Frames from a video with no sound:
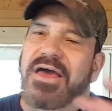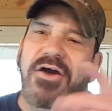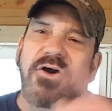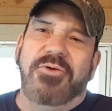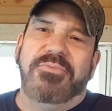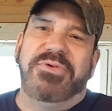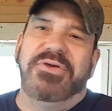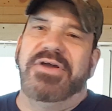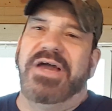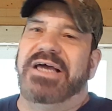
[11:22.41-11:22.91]

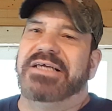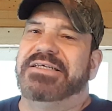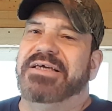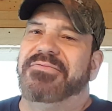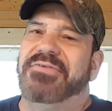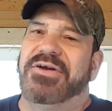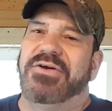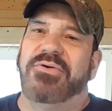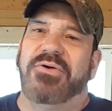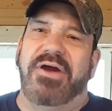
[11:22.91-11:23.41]
Hope you guys have
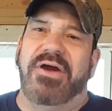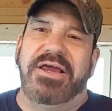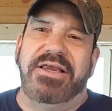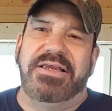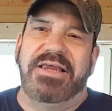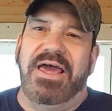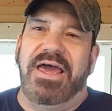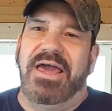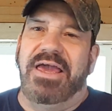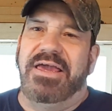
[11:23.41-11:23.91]
a great
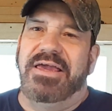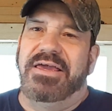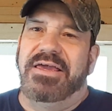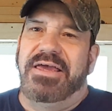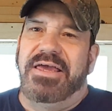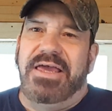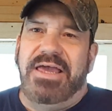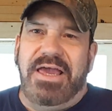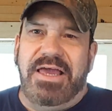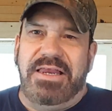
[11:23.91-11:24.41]
day
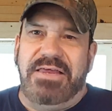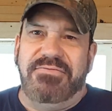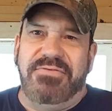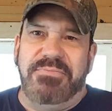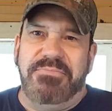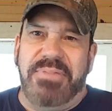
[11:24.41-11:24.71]
and even